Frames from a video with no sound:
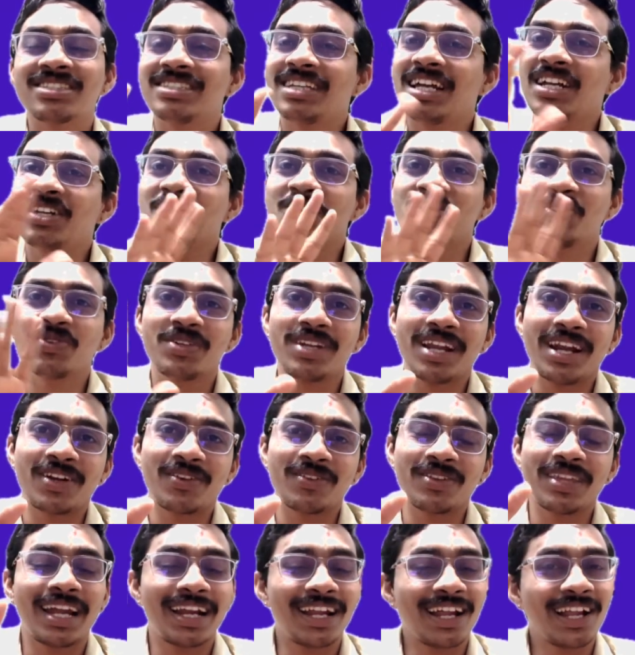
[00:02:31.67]
That you should not
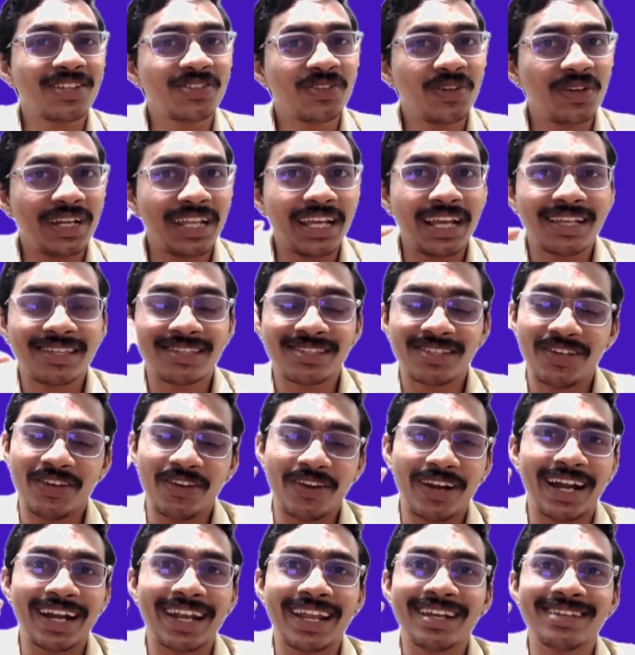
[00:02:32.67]
do. That also takes
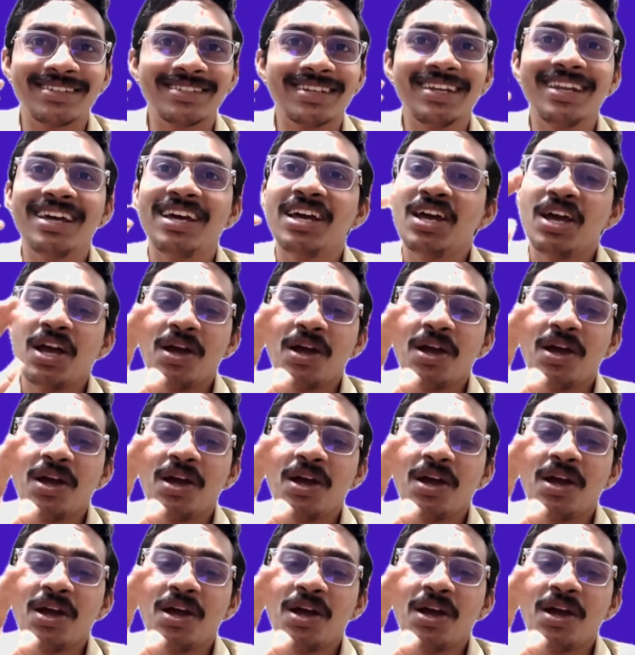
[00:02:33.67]
your attention,